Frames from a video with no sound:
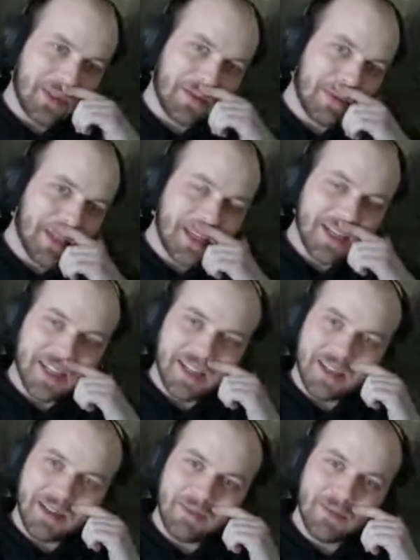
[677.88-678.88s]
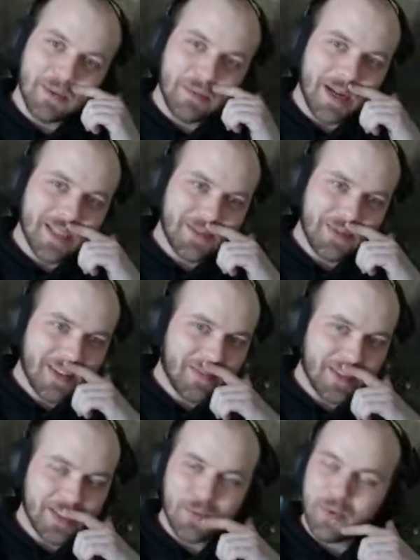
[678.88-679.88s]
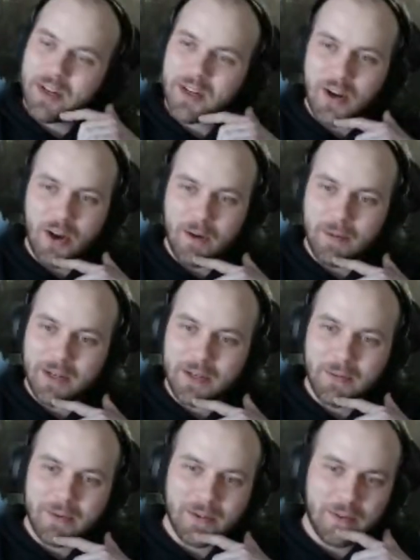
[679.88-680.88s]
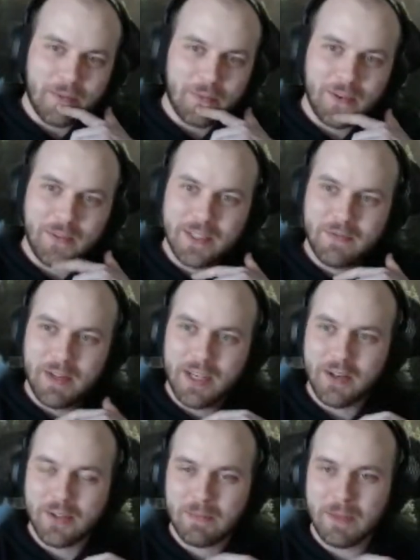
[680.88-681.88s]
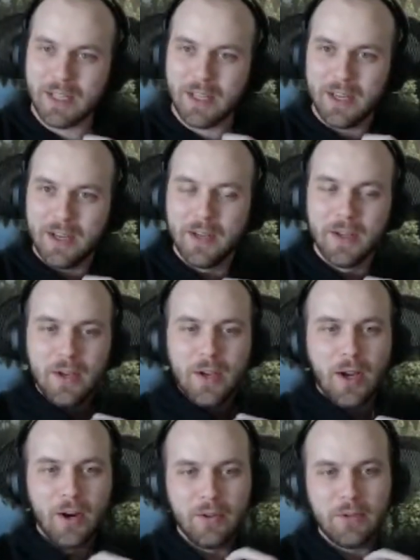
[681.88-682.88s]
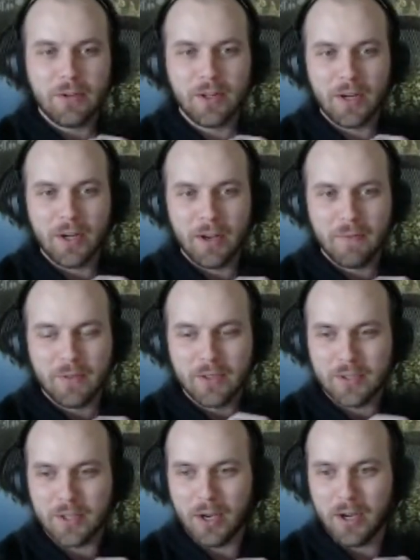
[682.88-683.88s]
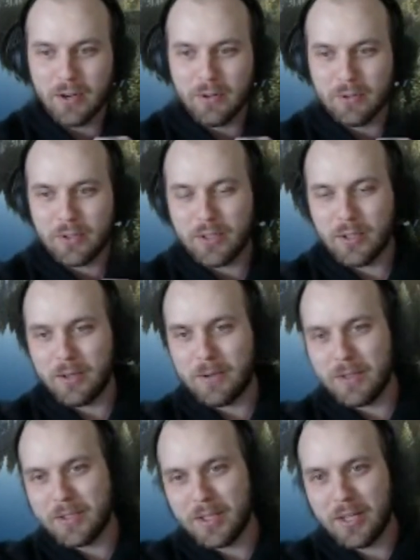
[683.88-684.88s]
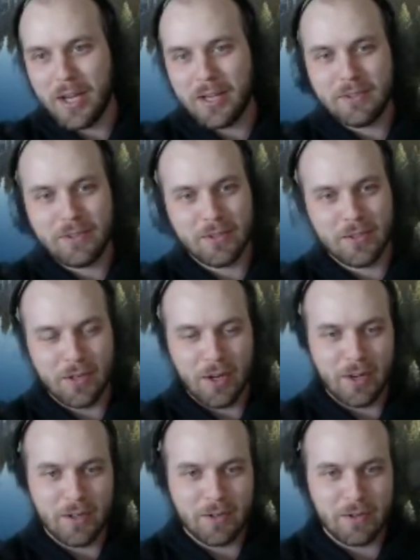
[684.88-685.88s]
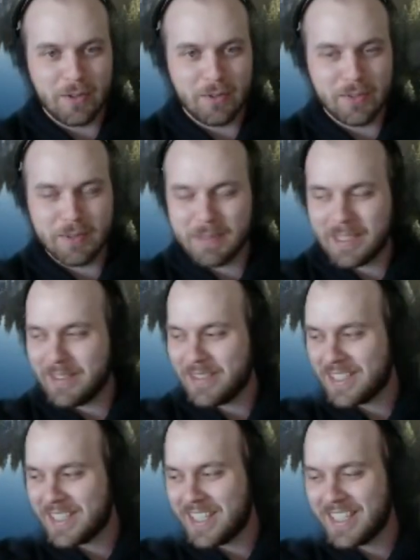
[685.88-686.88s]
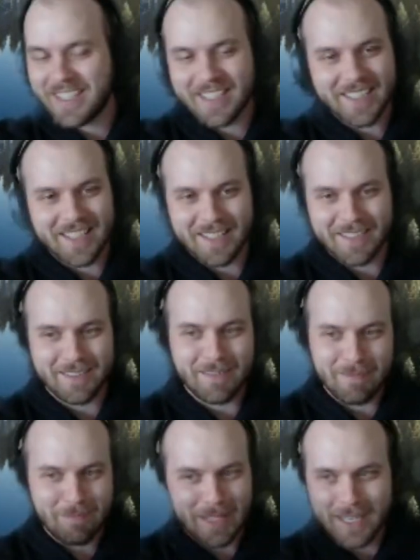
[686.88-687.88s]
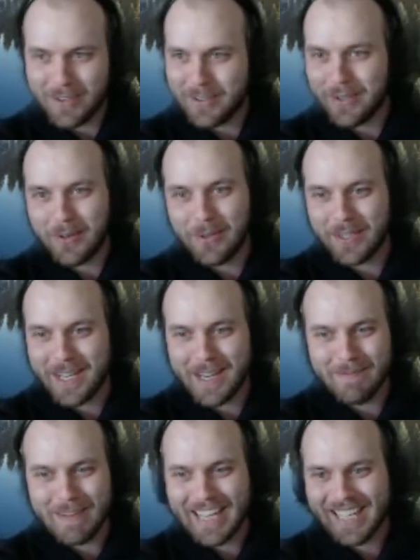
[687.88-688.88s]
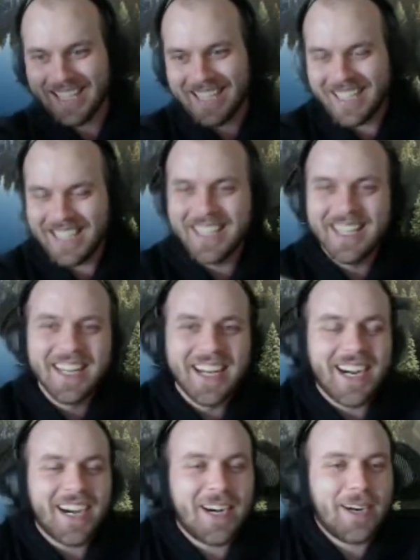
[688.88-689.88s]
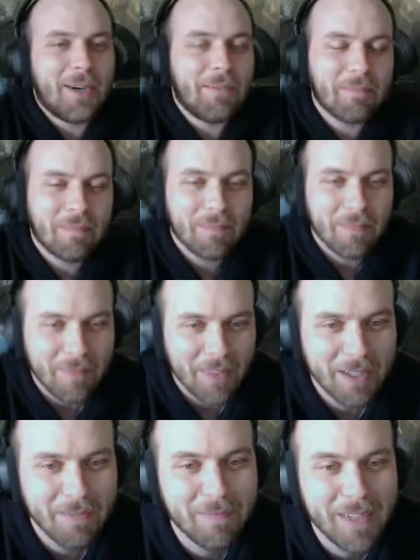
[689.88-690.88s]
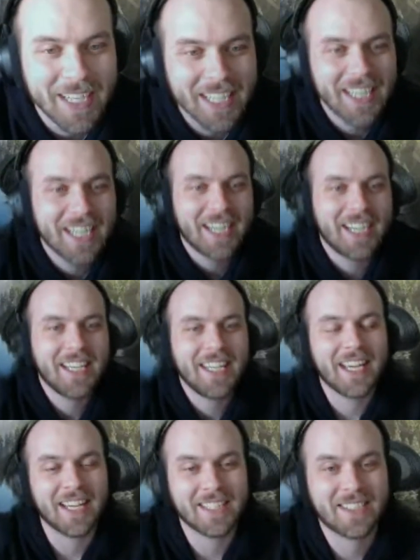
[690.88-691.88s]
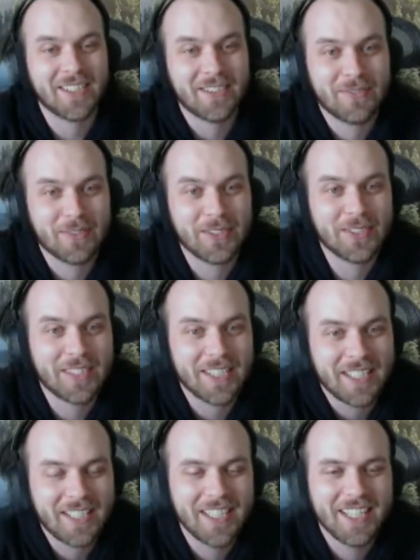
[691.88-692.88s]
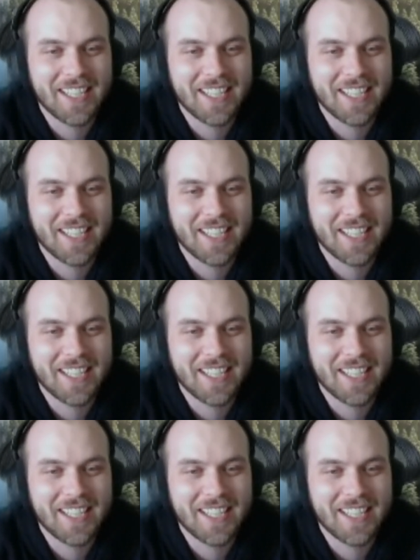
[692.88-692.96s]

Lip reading: me reminds me of this one comment on one of our previous videos, being like, "Who are you gonna have this guy on your show as a guest and not introduce him?" And I was like, "Been here the whole time, man." Yeah. So for the